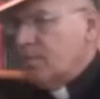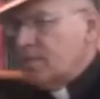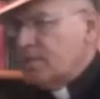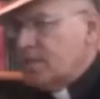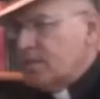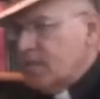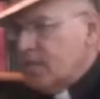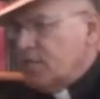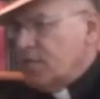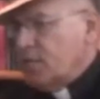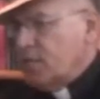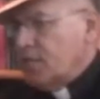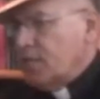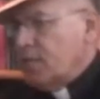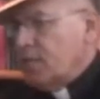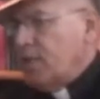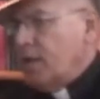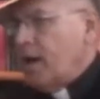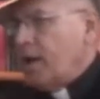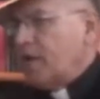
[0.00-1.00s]
precision, the
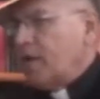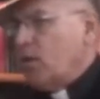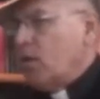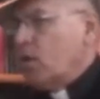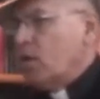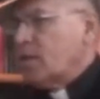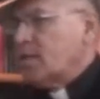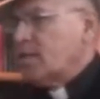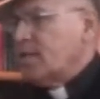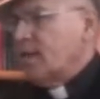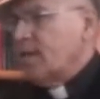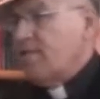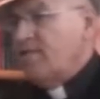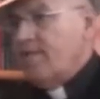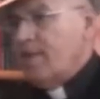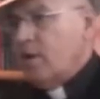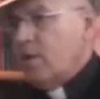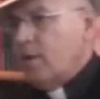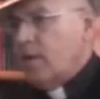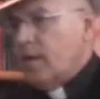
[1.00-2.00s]
body works at a
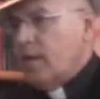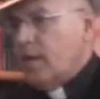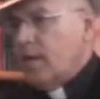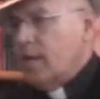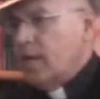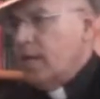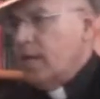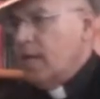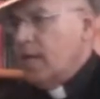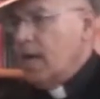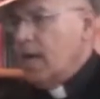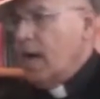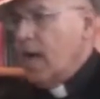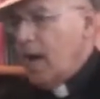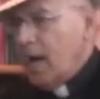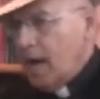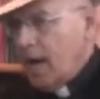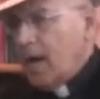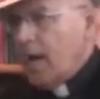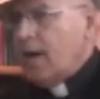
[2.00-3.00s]
very
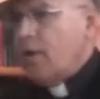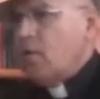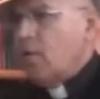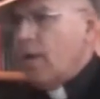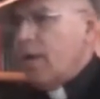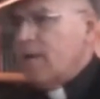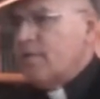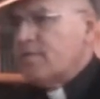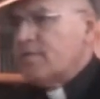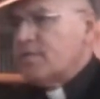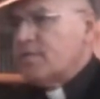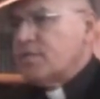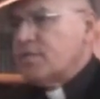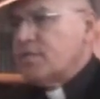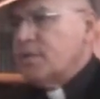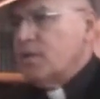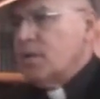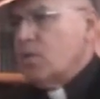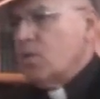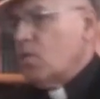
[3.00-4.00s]
high rates
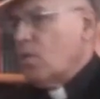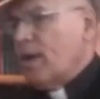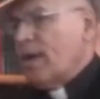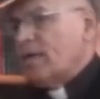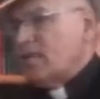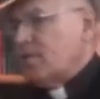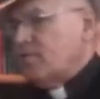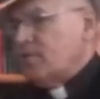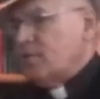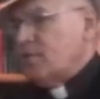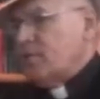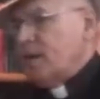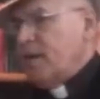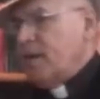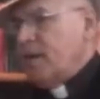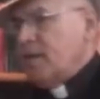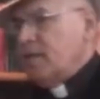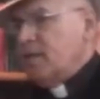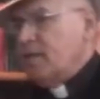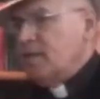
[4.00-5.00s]
of
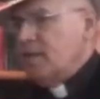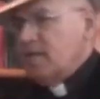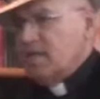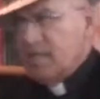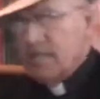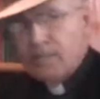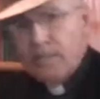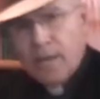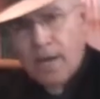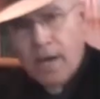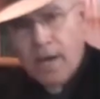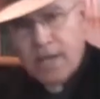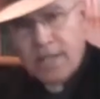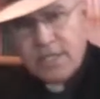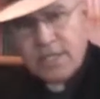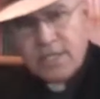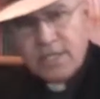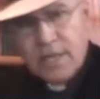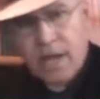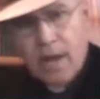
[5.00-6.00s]
speed,
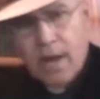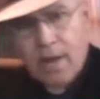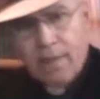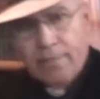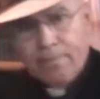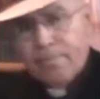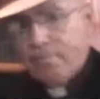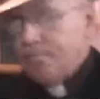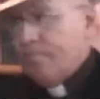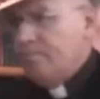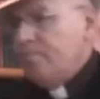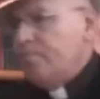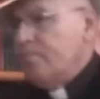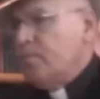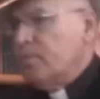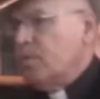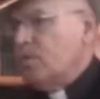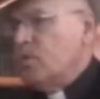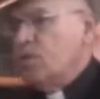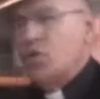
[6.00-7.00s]
non-stop,
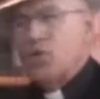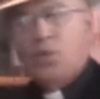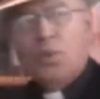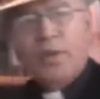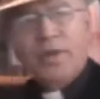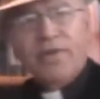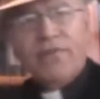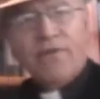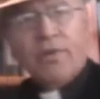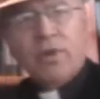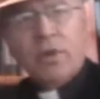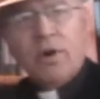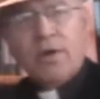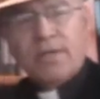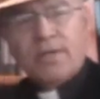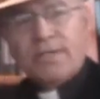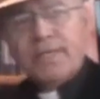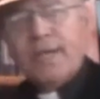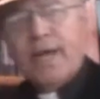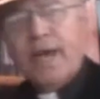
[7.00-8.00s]
24
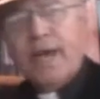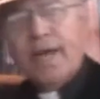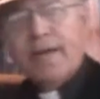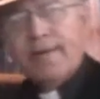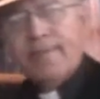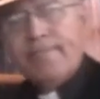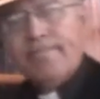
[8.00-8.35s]
hours a day.